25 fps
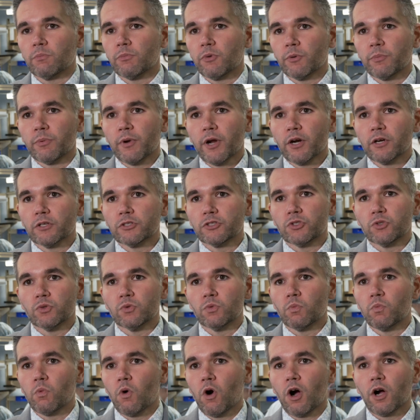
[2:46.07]
prepared
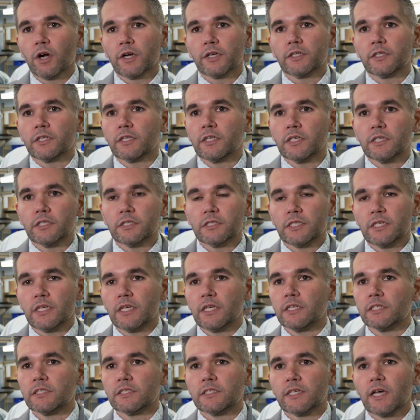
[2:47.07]
to walk into
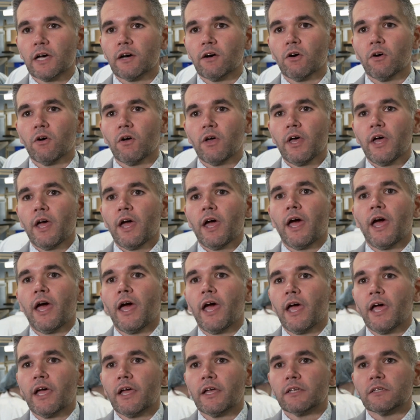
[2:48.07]
Intel
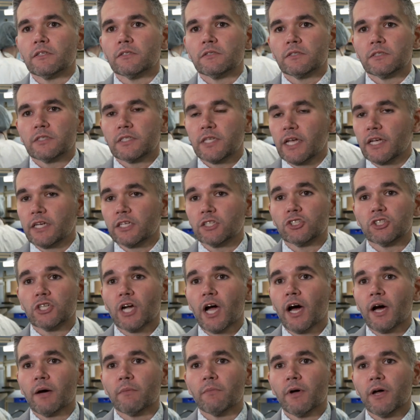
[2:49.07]
and take a
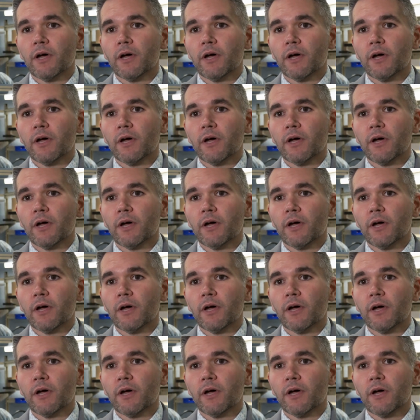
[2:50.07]
job